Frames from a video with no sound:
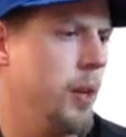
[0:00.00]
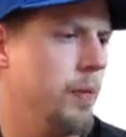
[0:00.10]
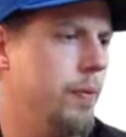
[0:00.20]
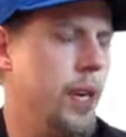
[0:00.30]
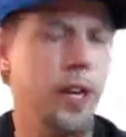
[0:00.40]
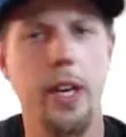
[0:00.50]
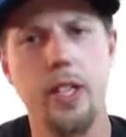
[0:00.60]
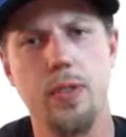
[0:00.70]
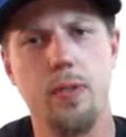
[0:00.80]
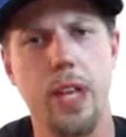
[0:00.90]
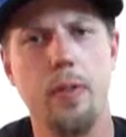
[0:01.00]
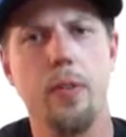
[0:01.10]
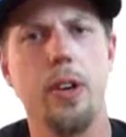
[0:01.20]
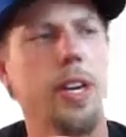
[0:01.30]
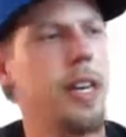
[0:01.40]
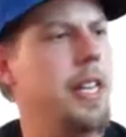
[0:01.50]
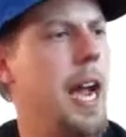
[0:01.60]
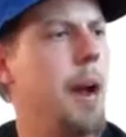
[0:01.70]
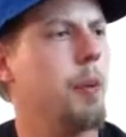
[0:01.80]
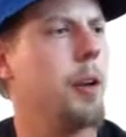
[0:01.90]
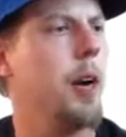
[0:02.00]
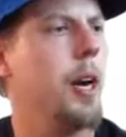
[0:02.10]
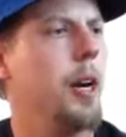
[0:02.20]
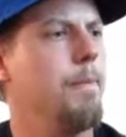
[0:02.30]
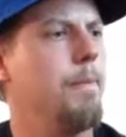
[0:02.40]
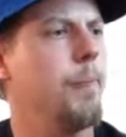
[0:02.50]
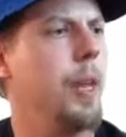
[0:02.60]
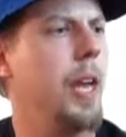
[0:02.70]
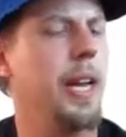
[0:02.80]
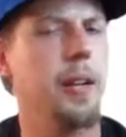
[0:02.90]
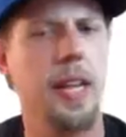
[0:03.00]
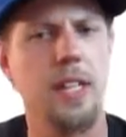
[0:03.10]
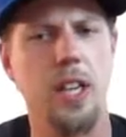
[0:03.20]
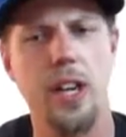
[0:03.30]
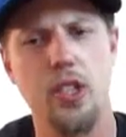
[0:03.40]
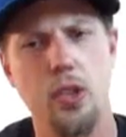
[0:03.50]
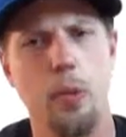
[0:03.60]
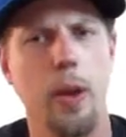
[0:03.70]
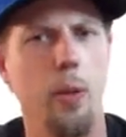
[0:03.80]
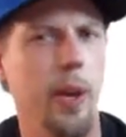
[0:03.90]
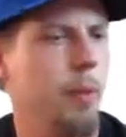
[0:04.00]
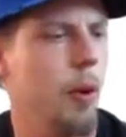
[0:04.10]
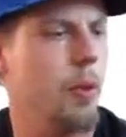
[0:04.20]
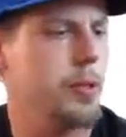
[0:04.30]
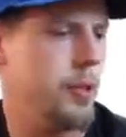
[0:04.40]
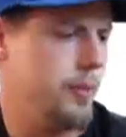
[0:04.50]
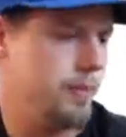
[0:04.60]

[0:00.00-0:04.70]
Very nice flavor. You get the apricot. You get that kind of sweet wheat malt.